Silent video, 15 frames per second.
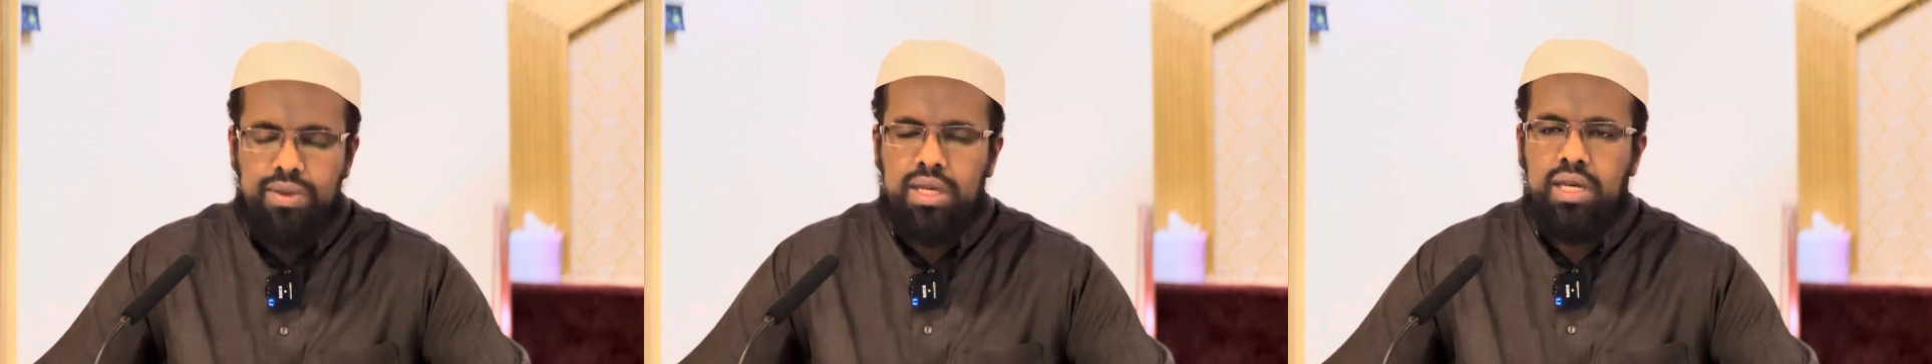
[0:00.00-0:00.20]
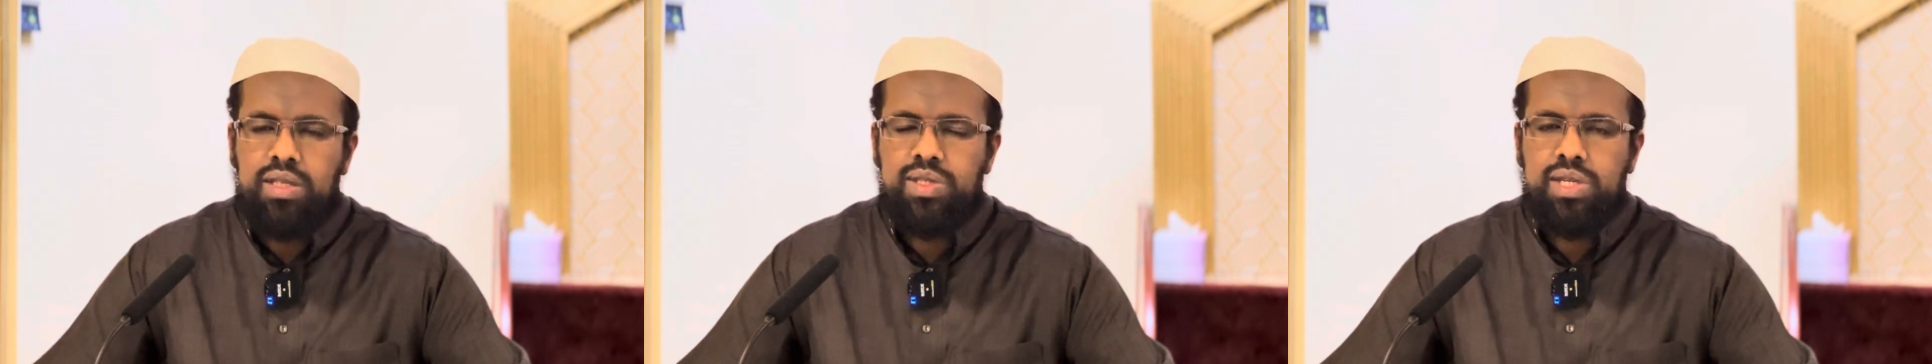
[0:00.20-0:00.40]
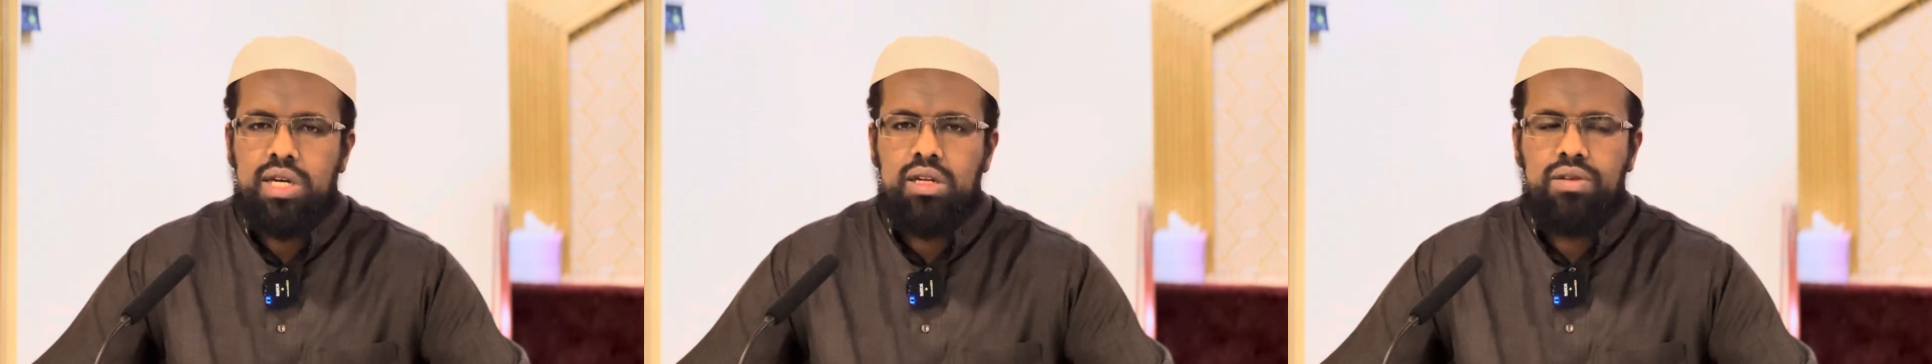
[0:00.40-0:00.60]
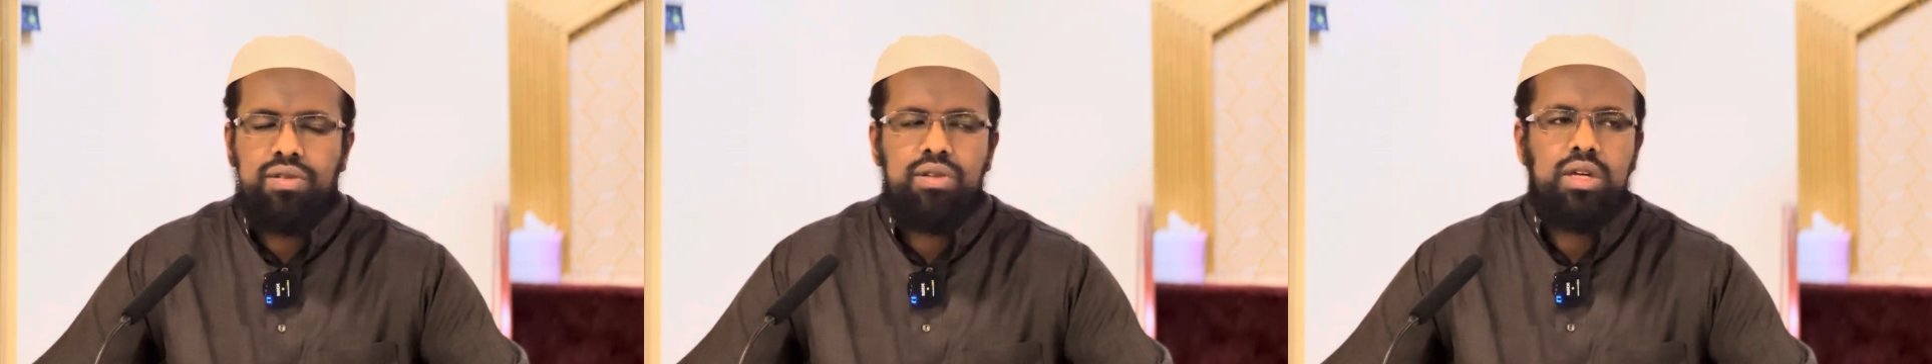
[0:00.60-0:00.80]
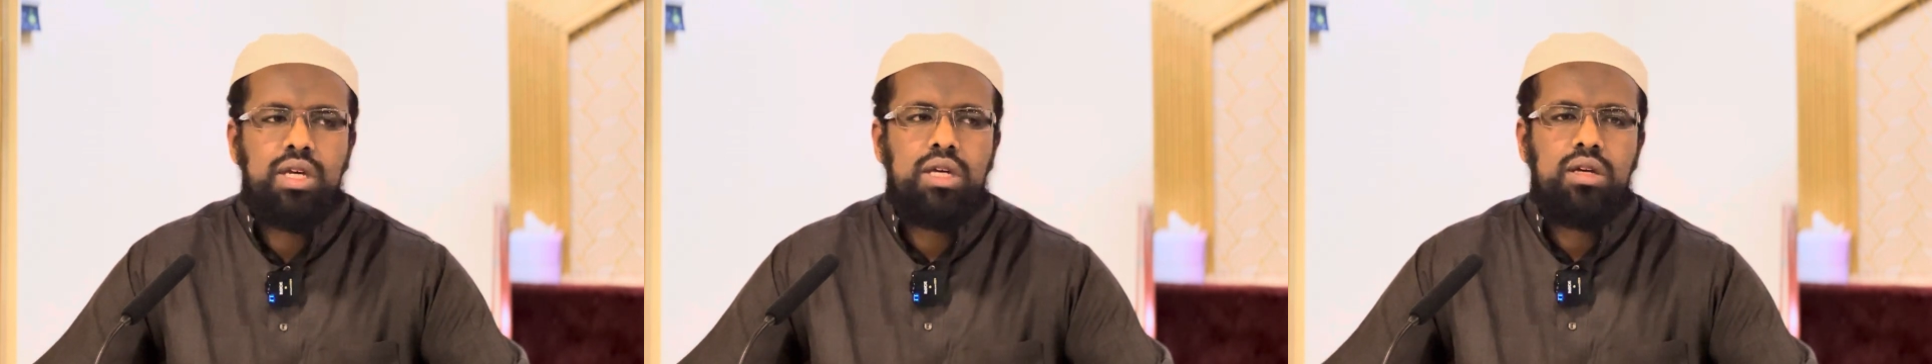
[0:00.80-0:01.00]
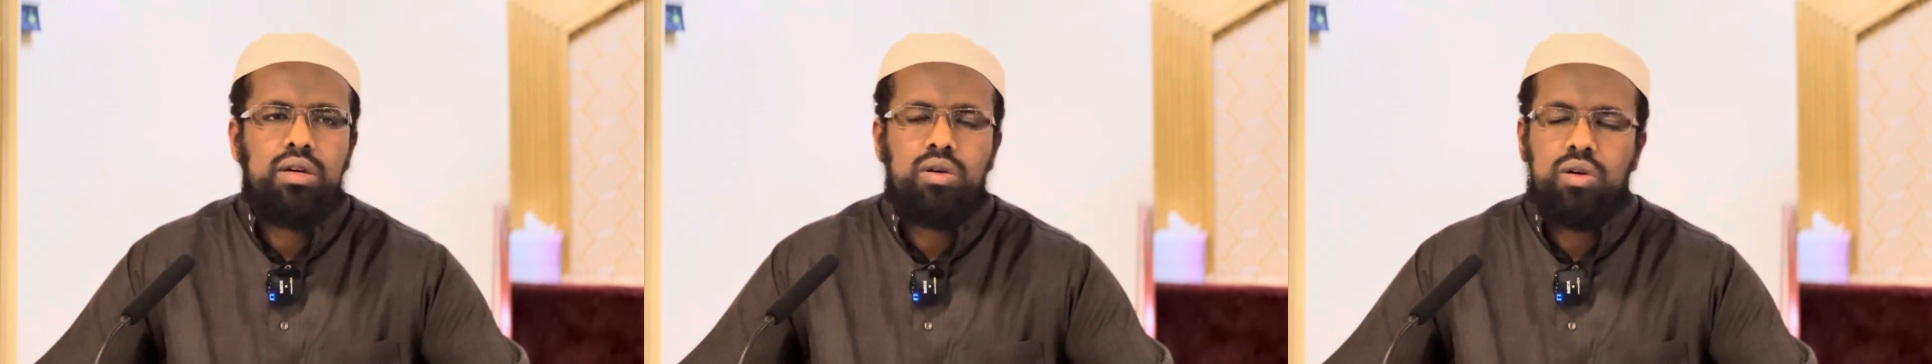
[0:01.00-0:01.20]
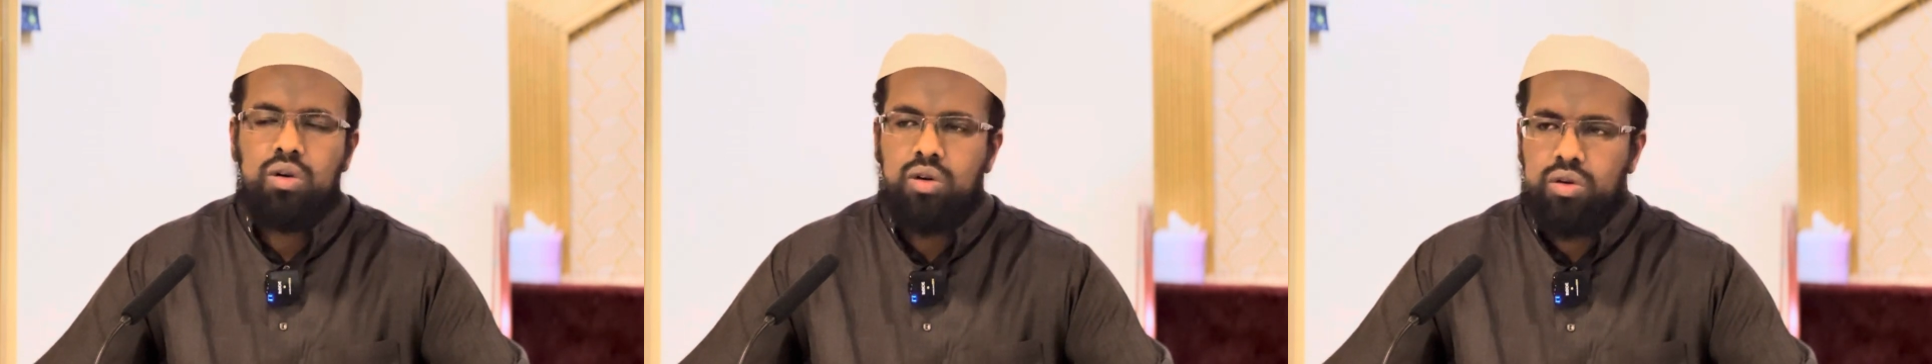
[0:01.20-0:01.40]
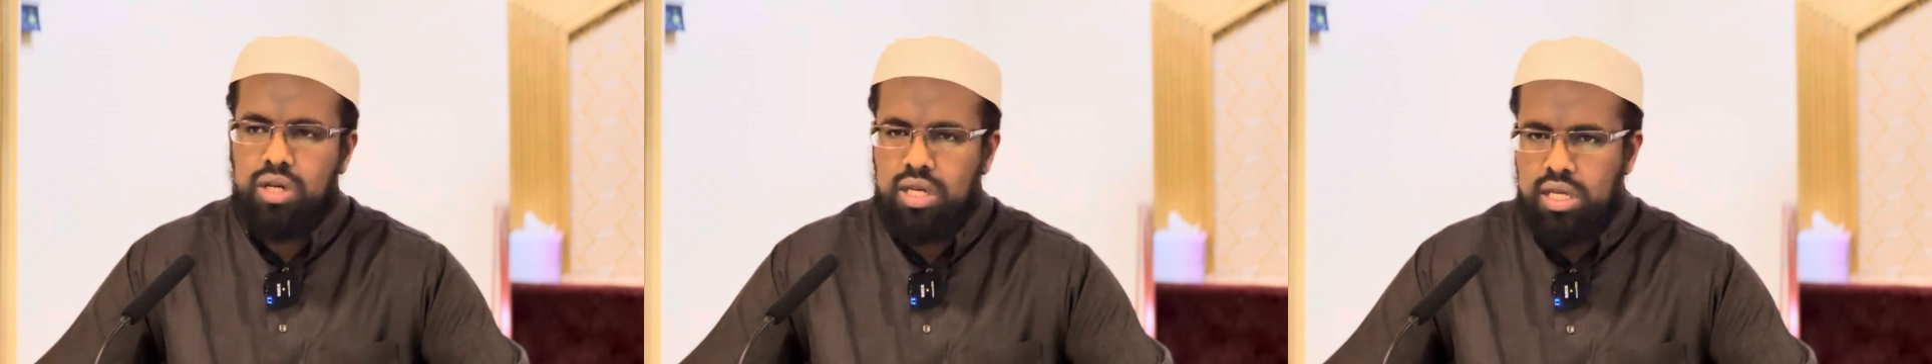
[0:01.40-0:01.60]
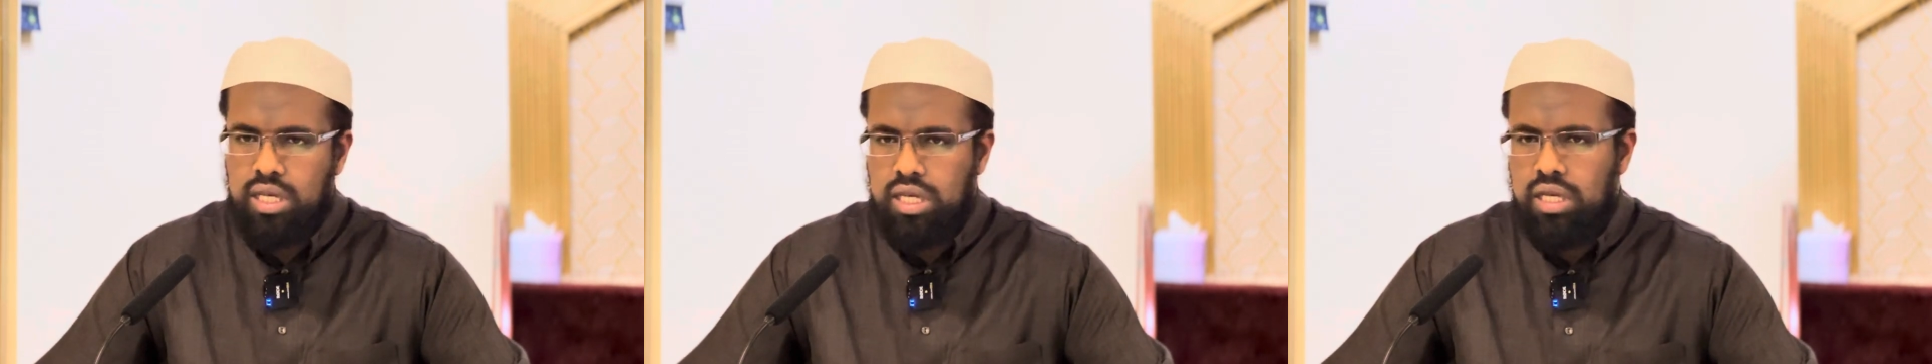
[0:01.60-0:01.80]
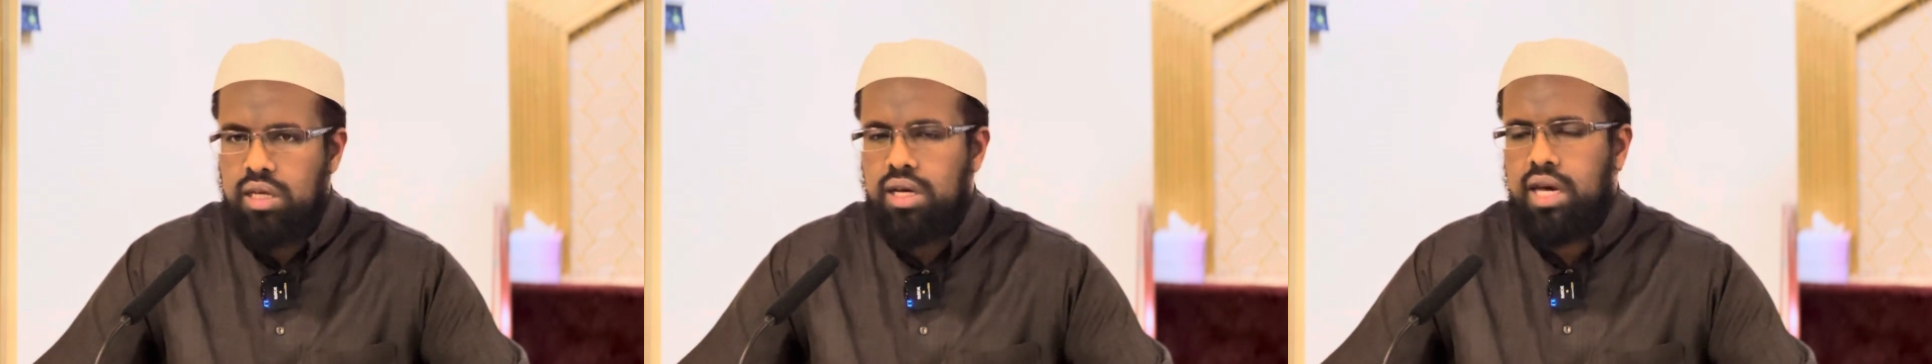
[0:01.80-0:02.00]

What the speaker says: is anything or any